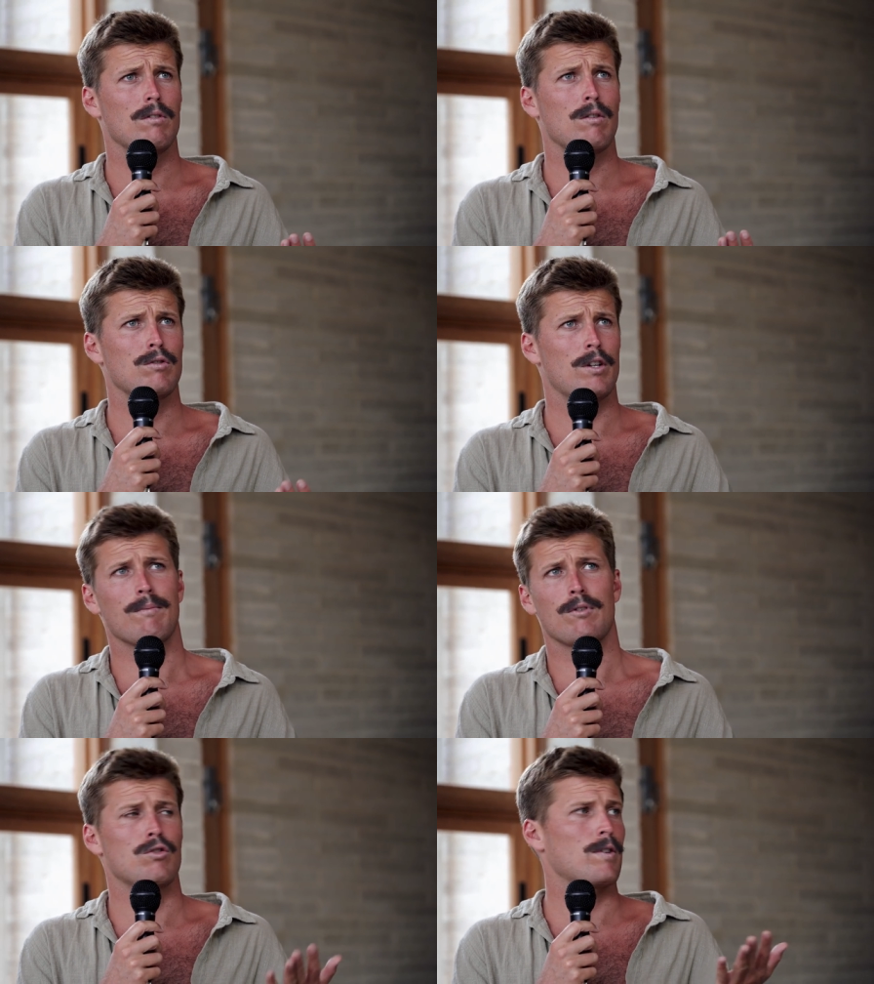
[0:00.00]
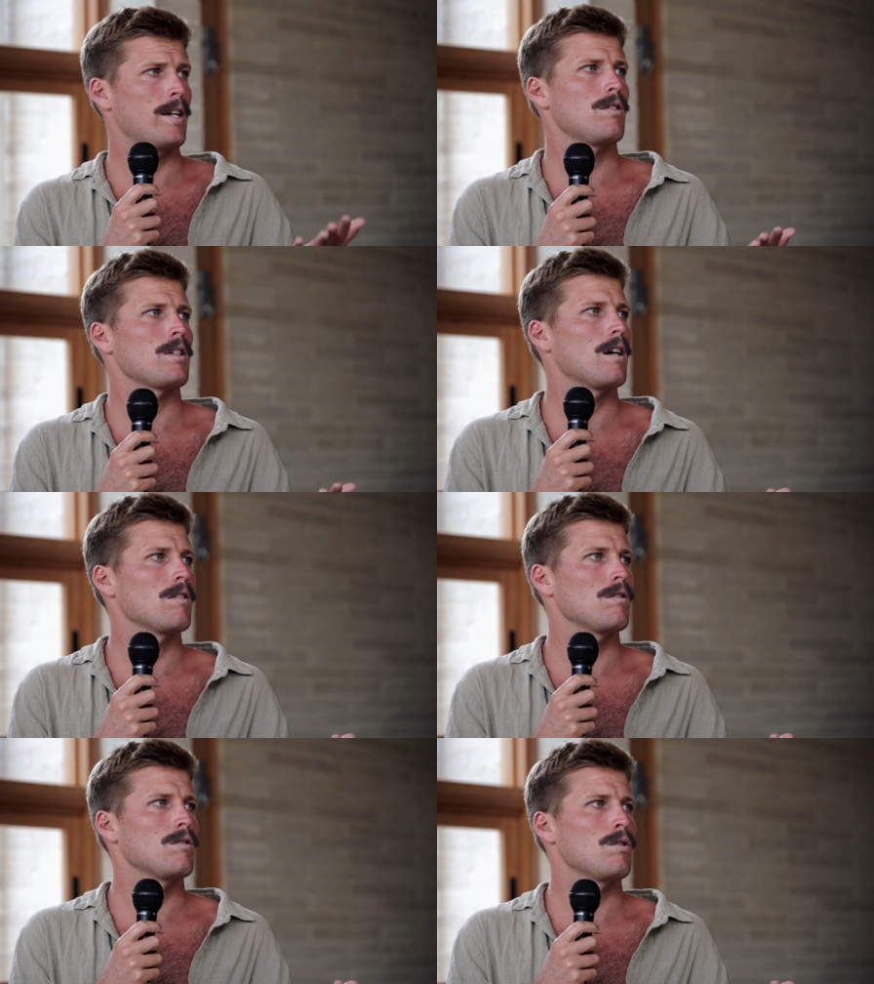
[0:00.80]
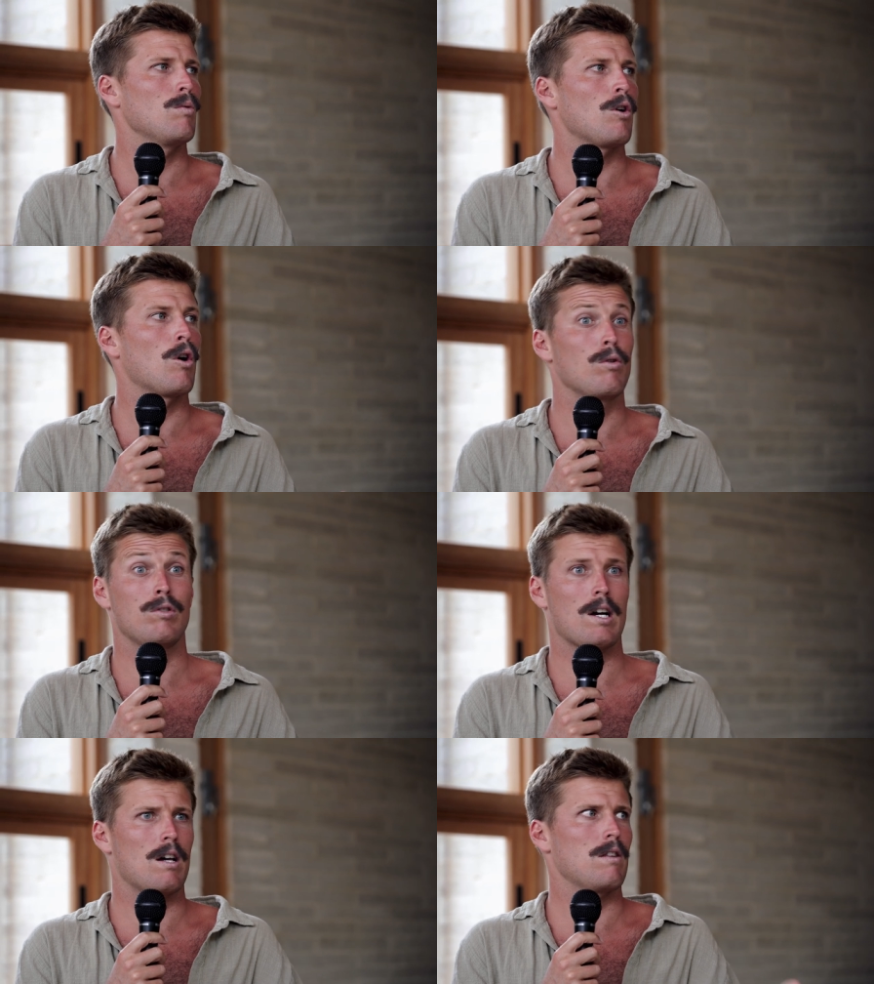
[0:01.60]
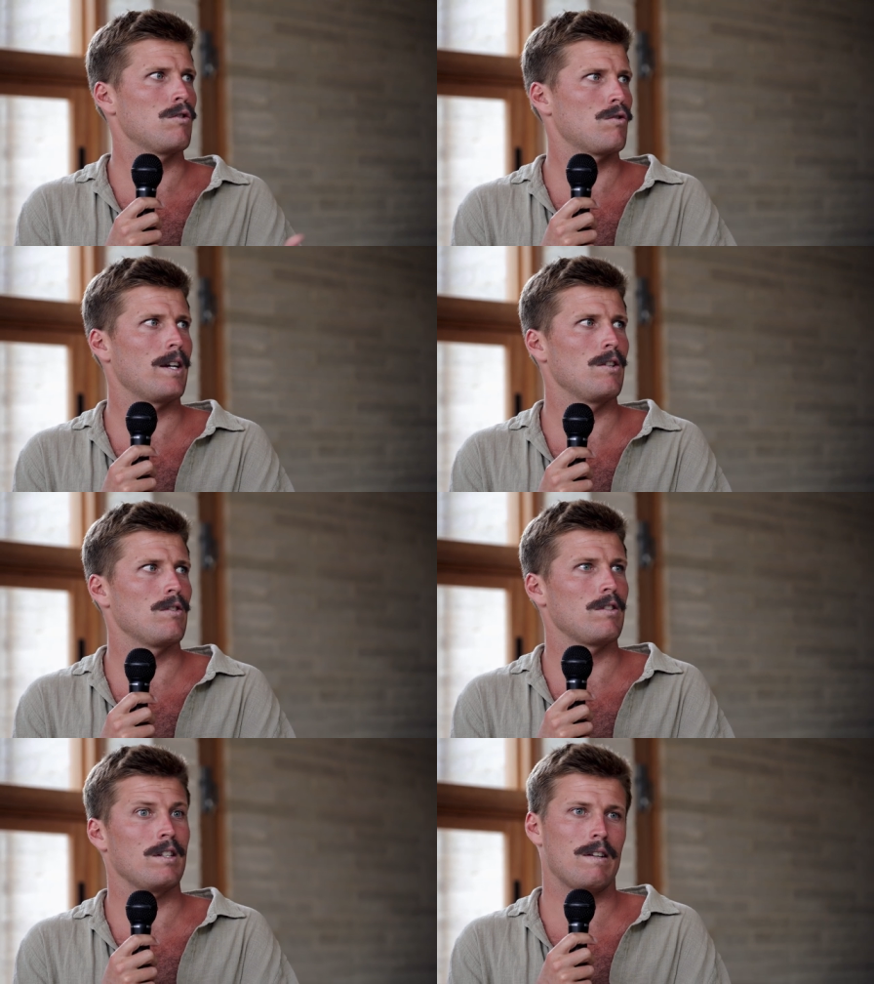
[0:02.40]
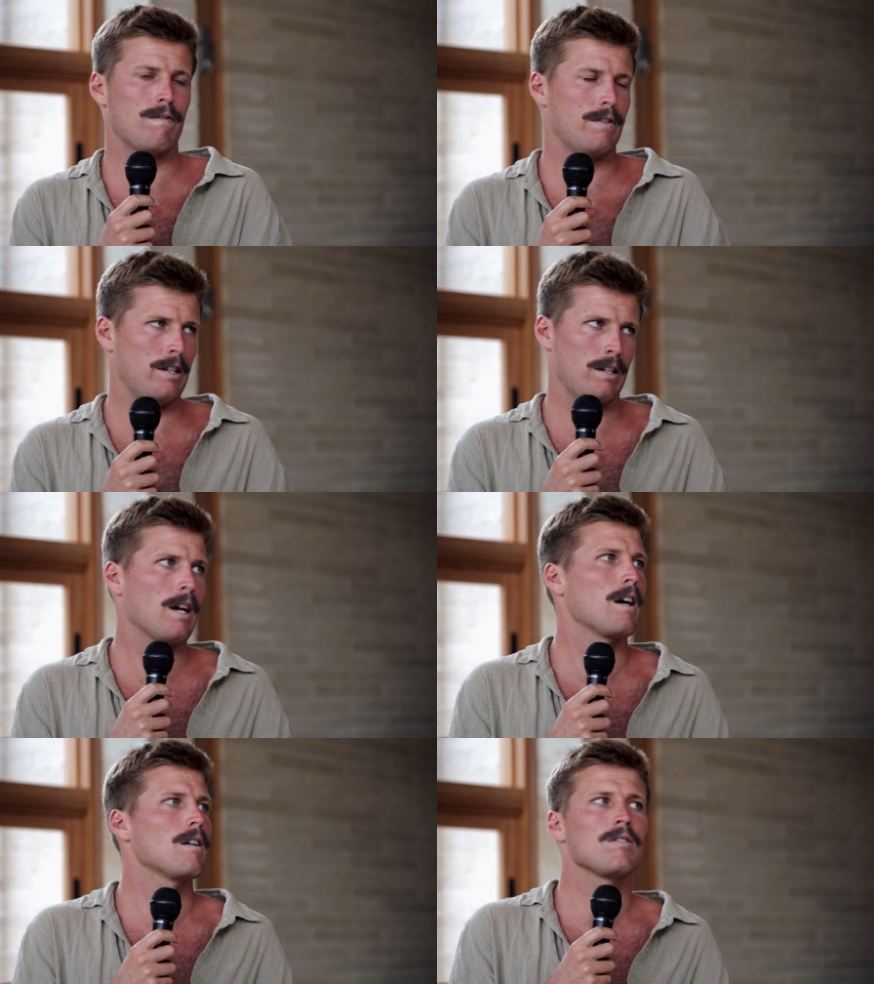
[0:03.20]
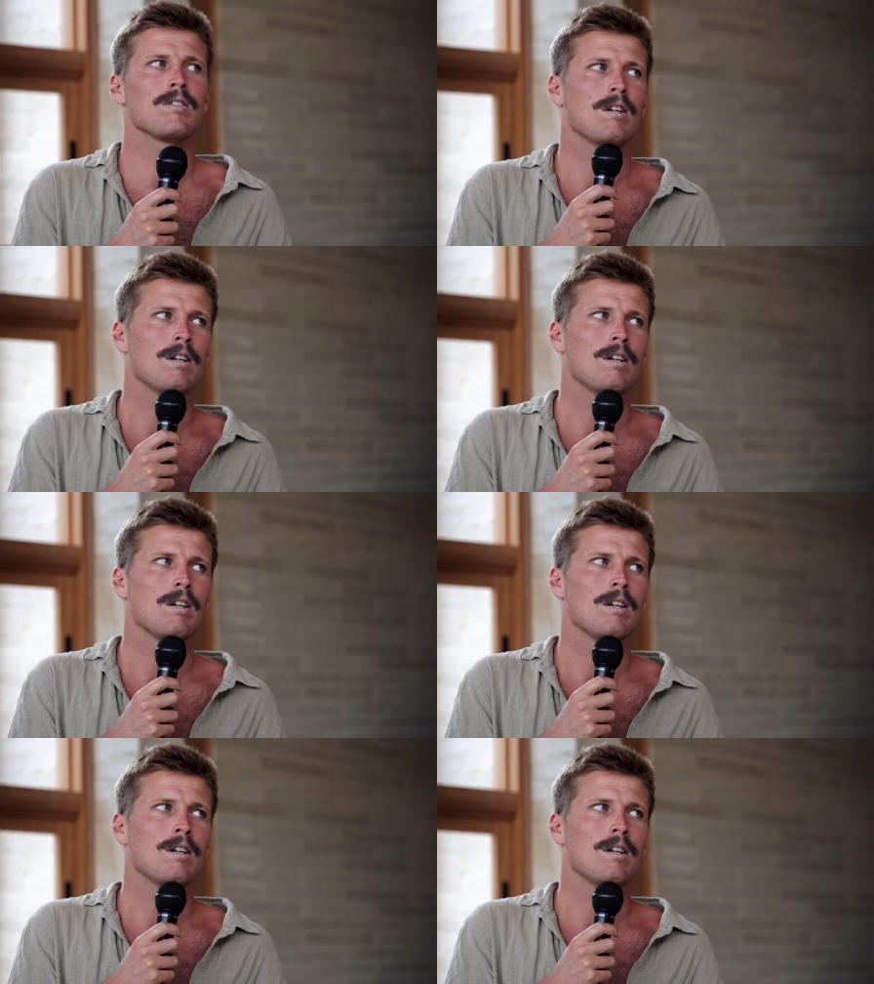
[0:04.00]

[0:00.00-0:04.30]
I was turning up to strangers' houses, mm. host other strangers in their freaking house.